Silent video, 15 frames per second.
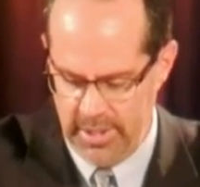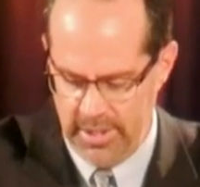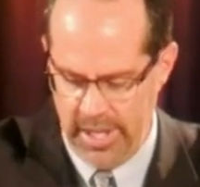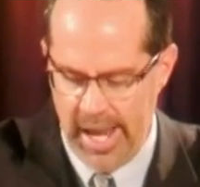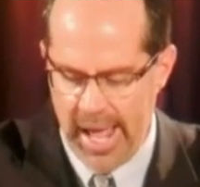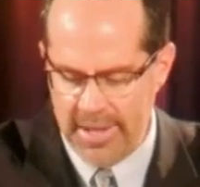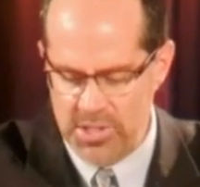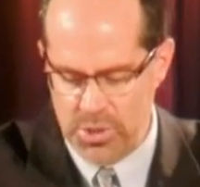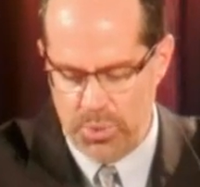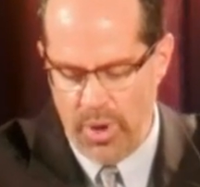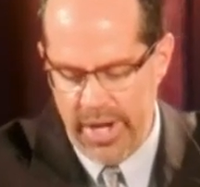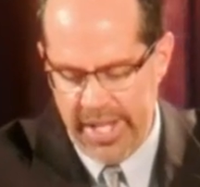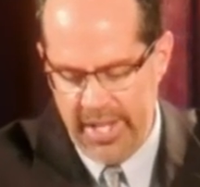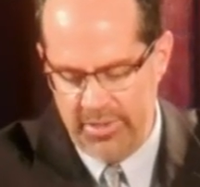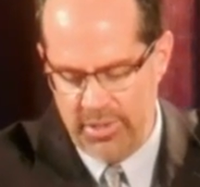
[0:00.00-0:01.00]
In Acts
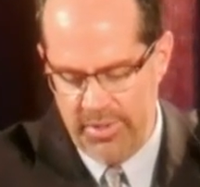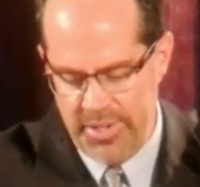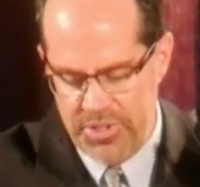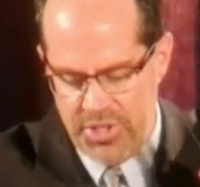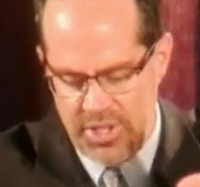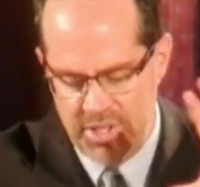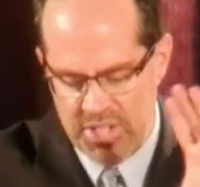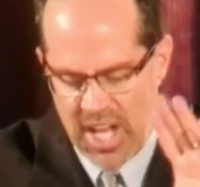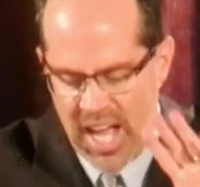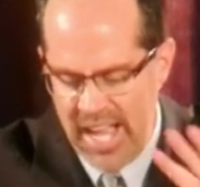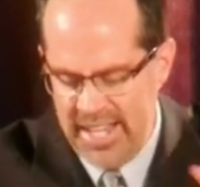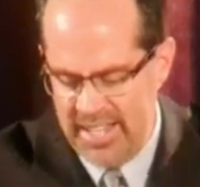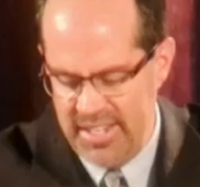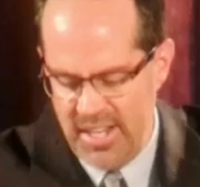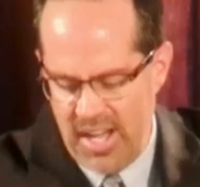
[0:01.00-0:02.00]
20, he told the church, I
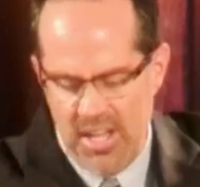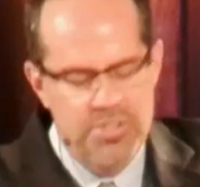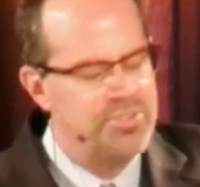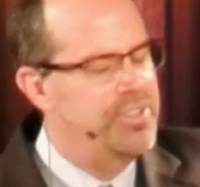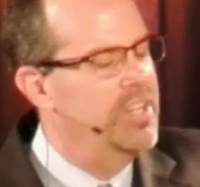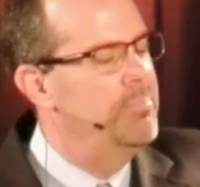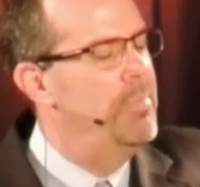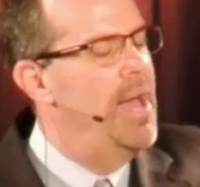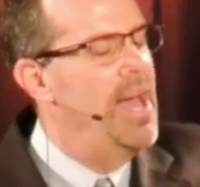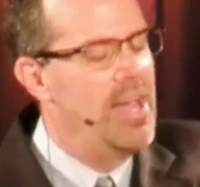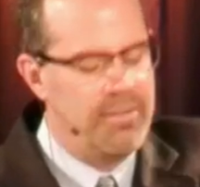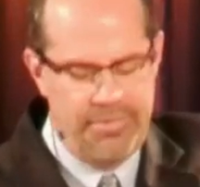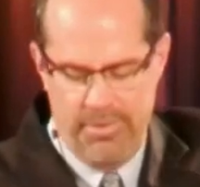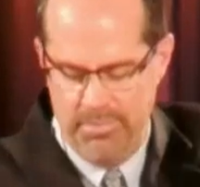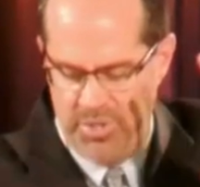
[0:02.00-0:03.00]
did not shrink
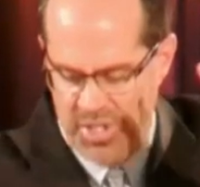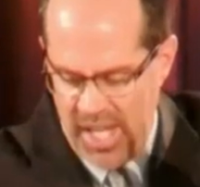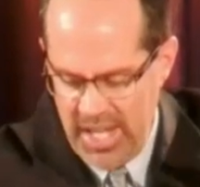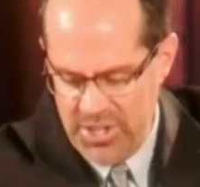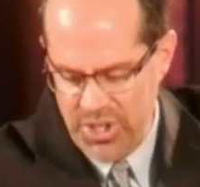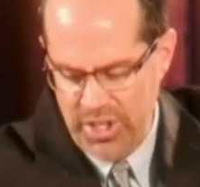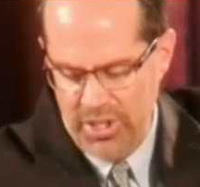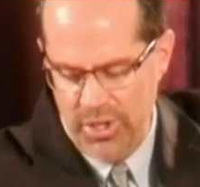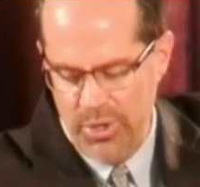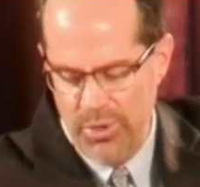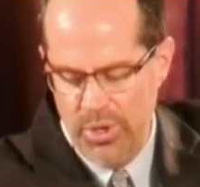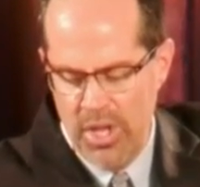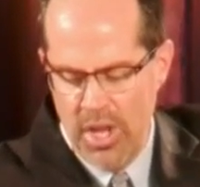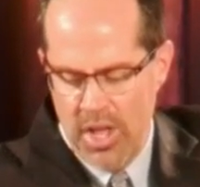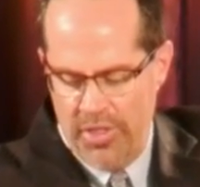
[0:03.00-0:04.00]
back from teaching you
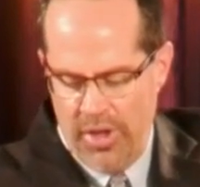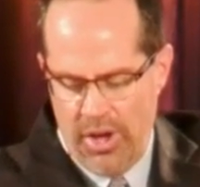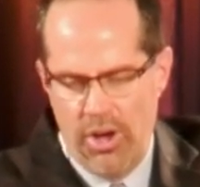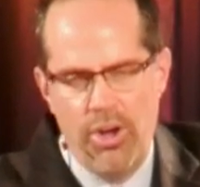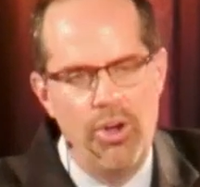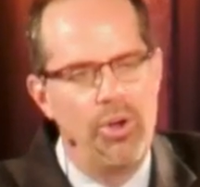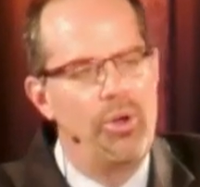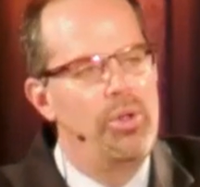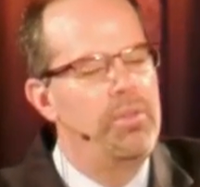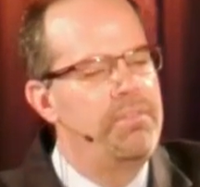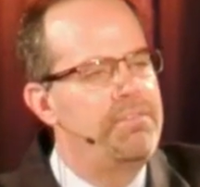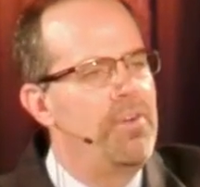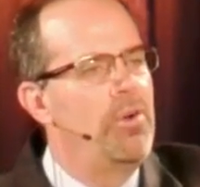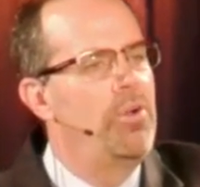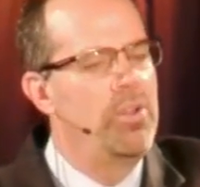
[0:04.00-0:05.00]
the whole
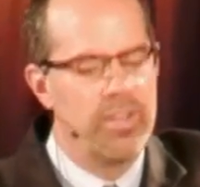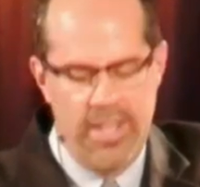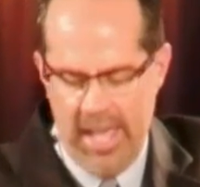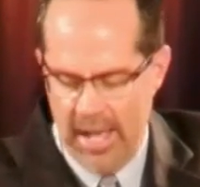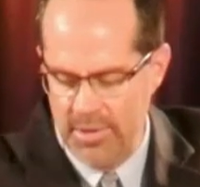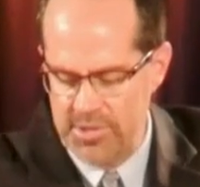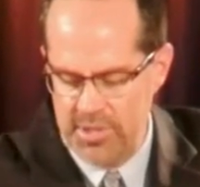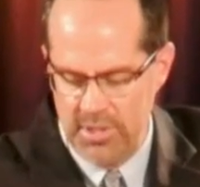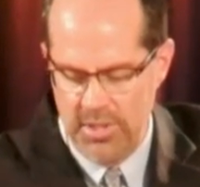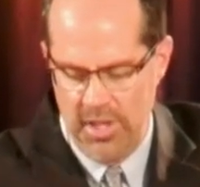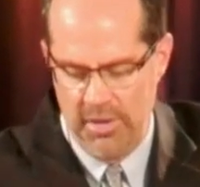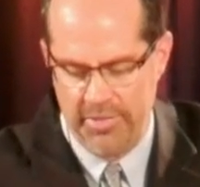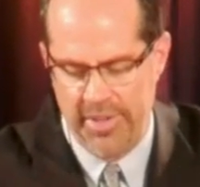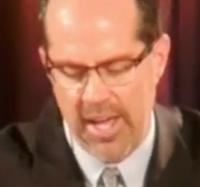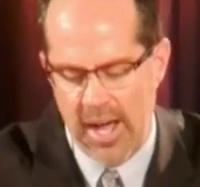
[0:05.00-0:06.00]
full counsel
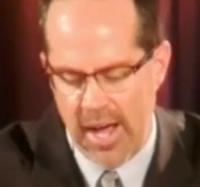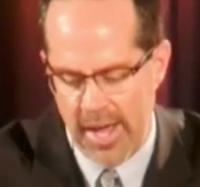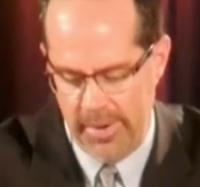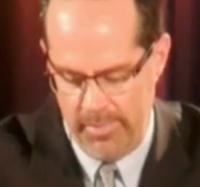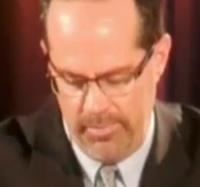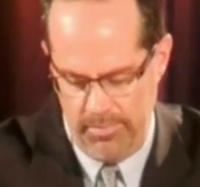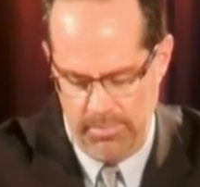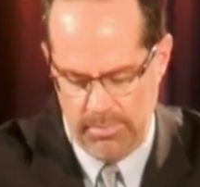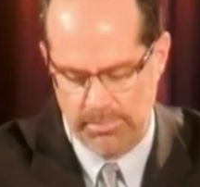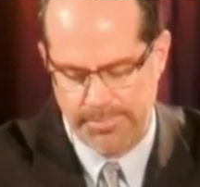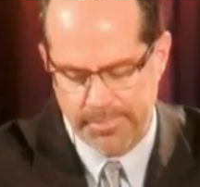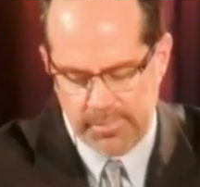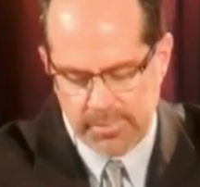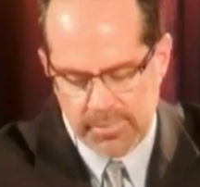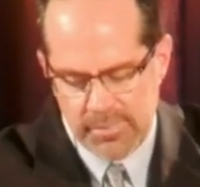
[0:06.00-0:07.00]
of God.
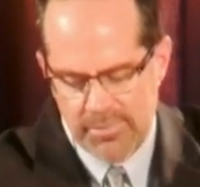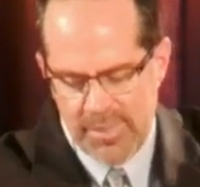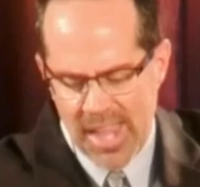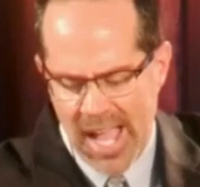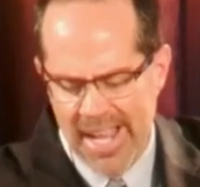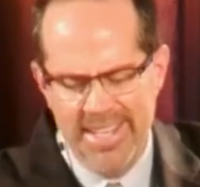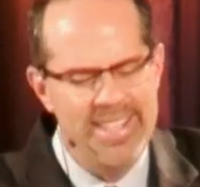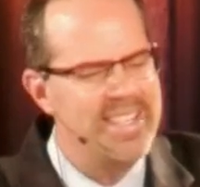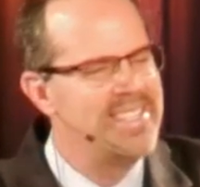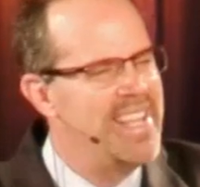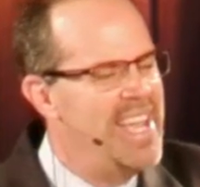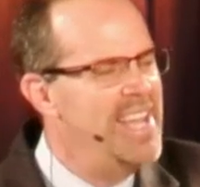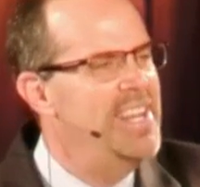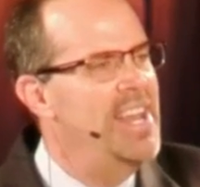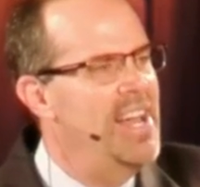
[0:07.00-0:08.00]
I did it
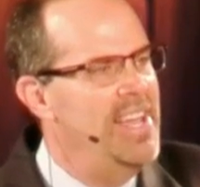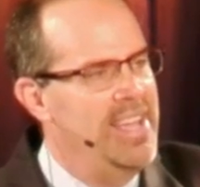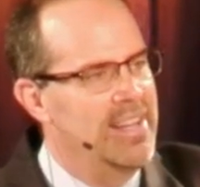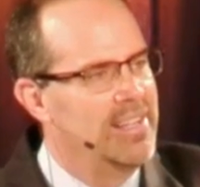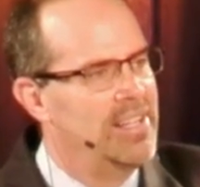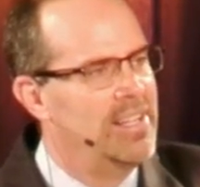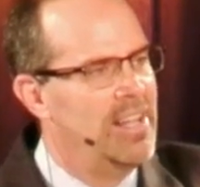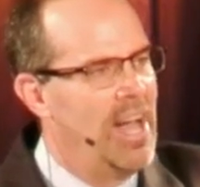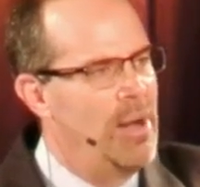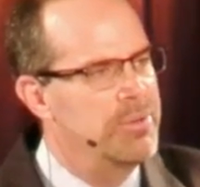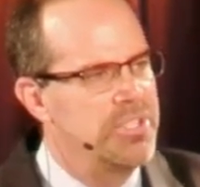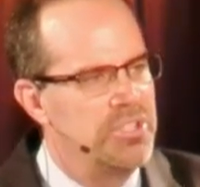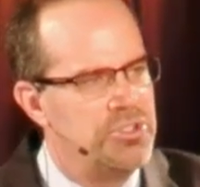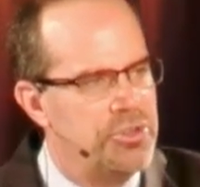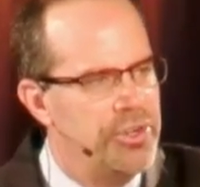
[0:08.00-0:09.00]
day and night. I was
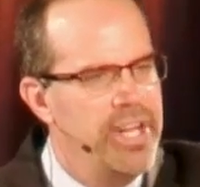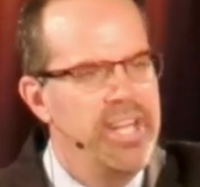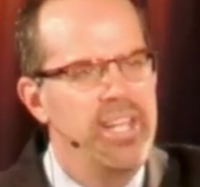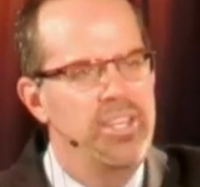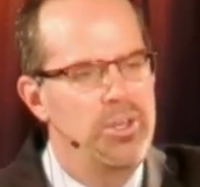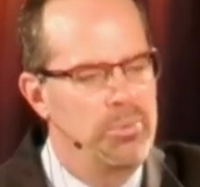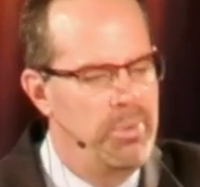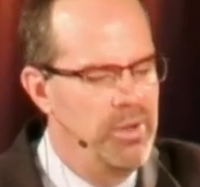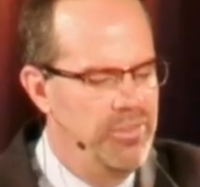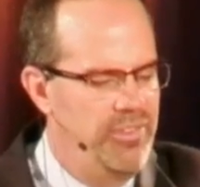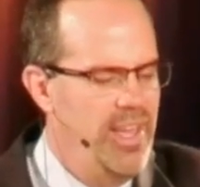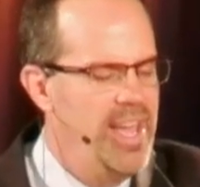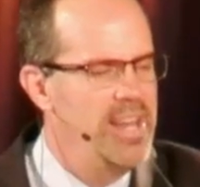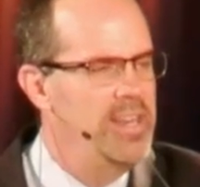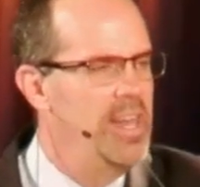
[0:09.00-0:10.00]
entreating you both
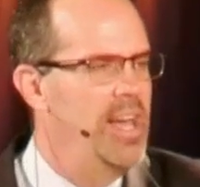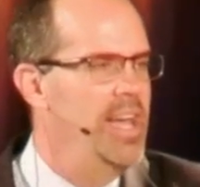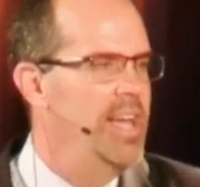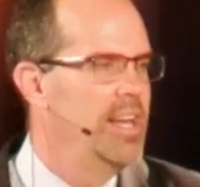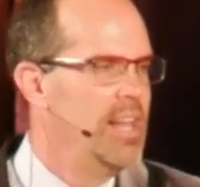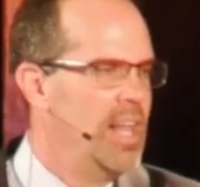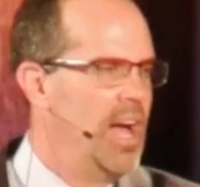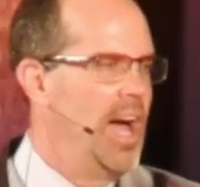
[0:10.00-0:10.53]
day and night.